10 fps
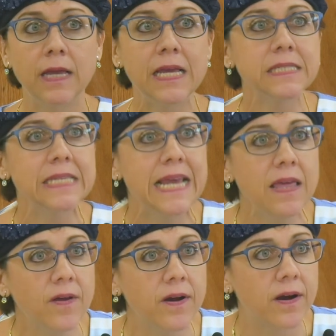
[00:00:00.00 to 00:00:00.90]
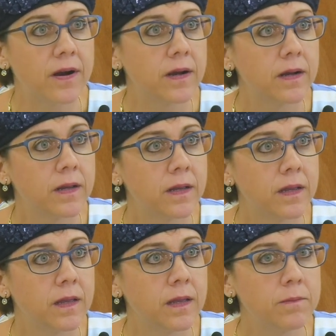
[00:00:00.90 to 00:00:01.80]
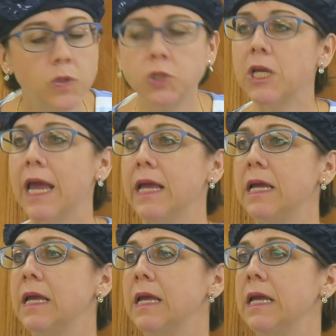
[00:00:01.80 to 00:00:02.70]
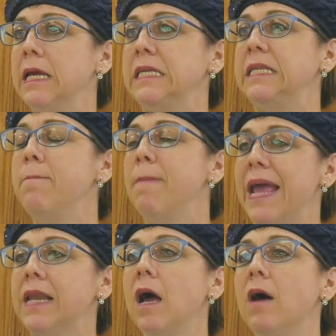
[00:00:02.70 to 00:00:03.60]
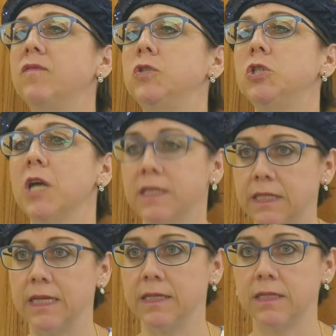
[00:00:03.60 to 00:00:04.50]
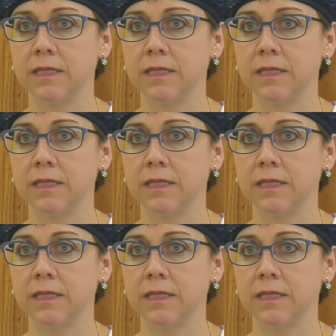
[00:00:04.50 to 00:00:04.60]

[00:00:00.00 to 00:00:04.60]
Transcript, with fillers: he's neither. Moshe is a man of justice.